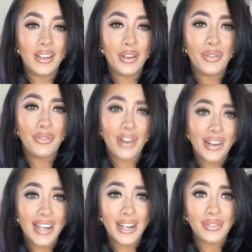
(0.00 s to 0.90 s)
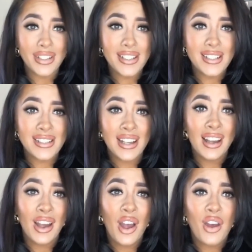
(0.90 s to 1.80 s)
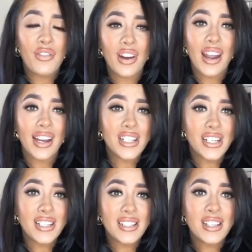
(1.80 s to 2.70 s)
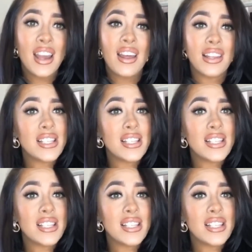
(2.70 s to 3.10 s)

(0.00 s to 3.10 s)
very nervous, very anxious. This is